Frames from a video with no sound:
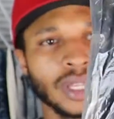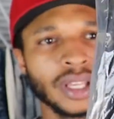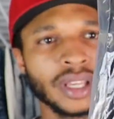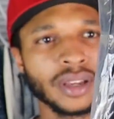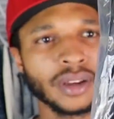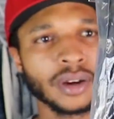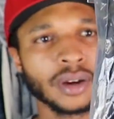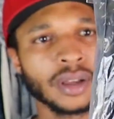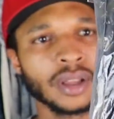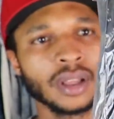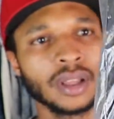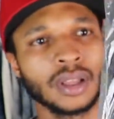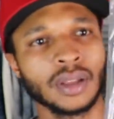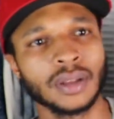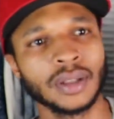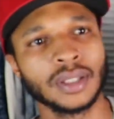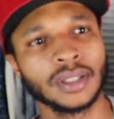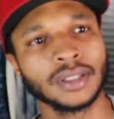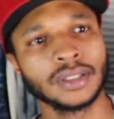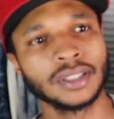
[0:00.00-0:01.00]
there,
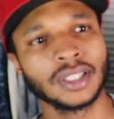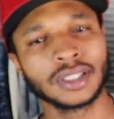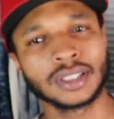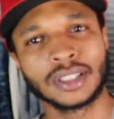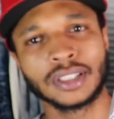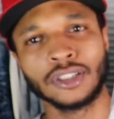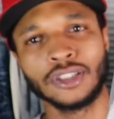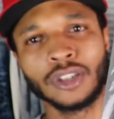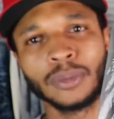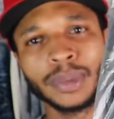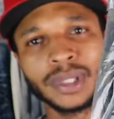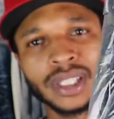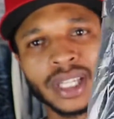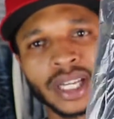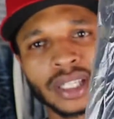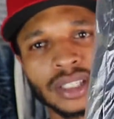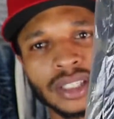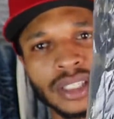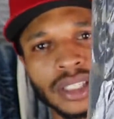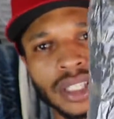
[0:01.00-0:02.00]
just to, you know,
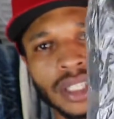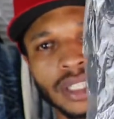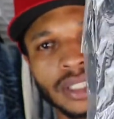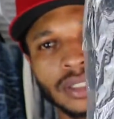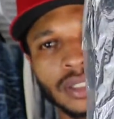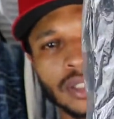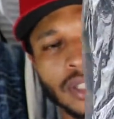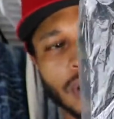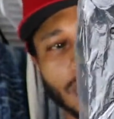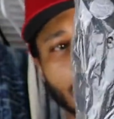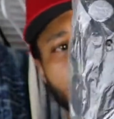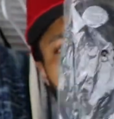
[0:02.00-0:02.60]
protect the jeans. So